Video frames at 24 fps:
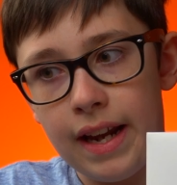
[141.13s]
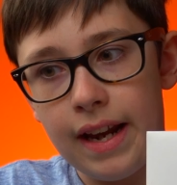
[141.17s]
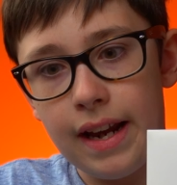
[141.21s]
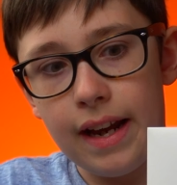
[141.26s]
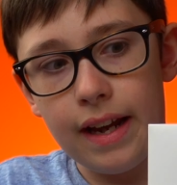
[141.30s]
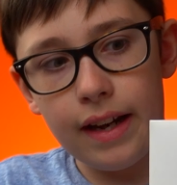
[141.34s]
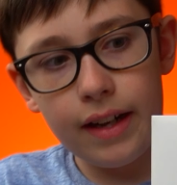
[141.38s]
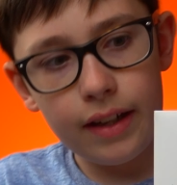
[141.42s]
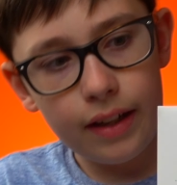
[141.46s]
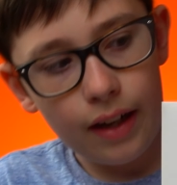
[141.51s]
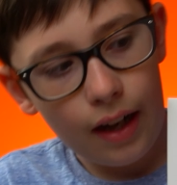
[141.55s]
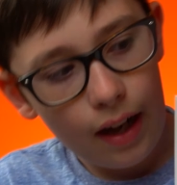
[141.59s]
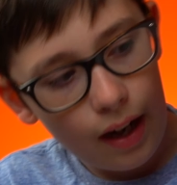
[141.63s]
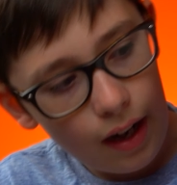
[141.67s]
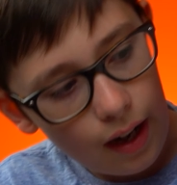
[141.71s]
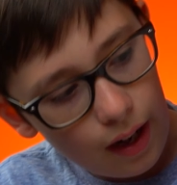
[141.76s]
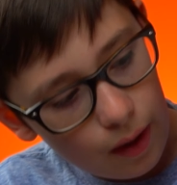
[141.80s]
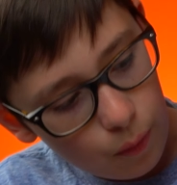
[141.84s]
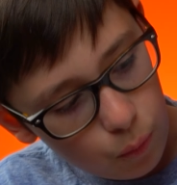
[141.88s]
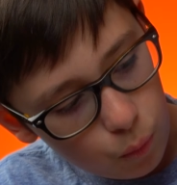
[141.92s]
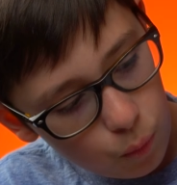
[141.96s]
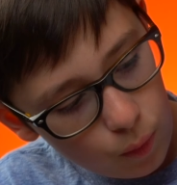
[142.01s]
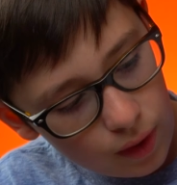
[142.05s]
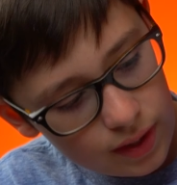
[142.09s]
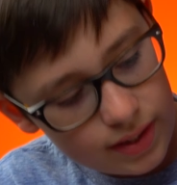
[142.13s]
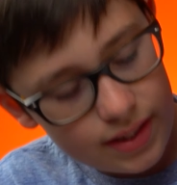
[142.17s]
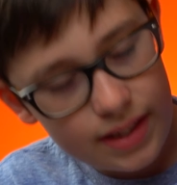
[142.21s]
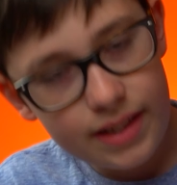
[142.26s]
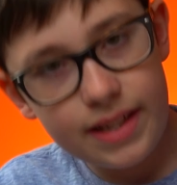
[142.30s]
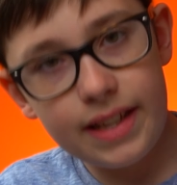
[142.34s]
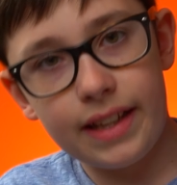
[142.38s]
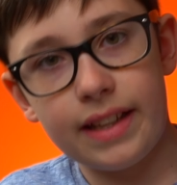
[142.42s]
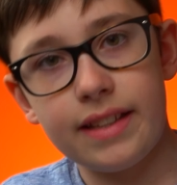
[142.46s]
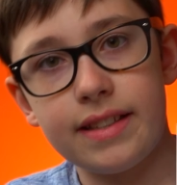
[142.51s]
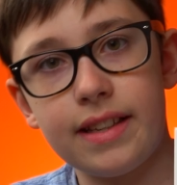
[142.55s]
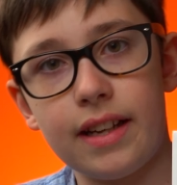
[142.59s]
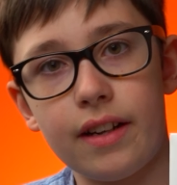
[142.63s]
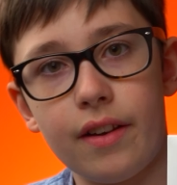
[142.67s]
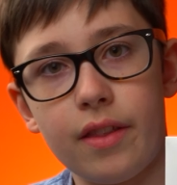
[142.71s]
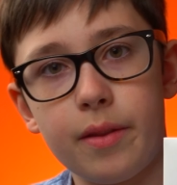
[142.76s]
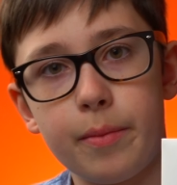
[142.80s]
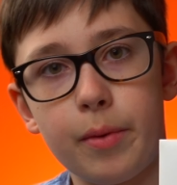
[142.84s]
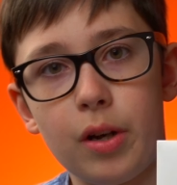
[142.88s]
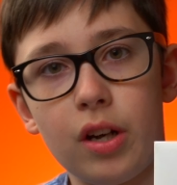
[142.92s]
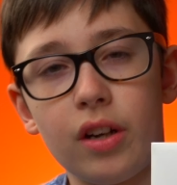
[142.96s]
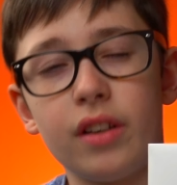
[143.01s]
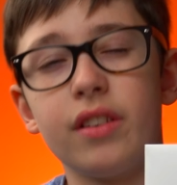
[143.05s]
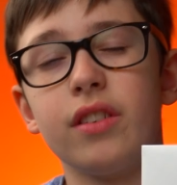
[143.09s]
and once I take this out of
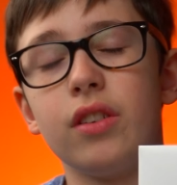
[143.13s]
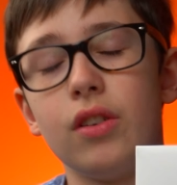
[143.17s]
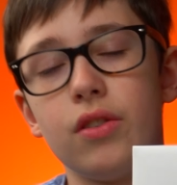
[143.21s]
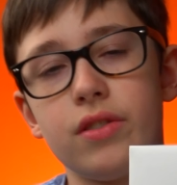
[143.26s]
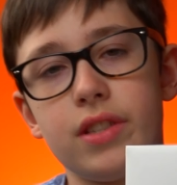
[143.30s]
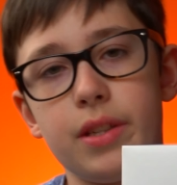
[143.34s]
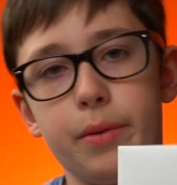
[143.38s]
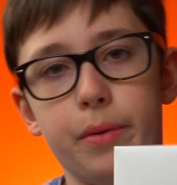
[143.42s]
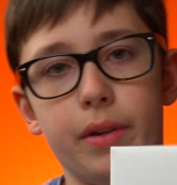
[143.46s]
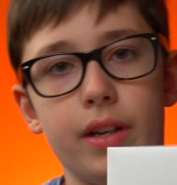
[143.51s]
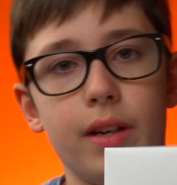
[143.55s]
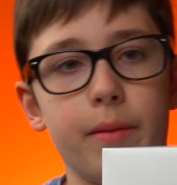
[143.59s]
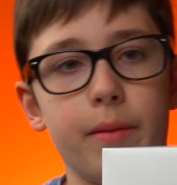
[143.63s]
the box, you'll see what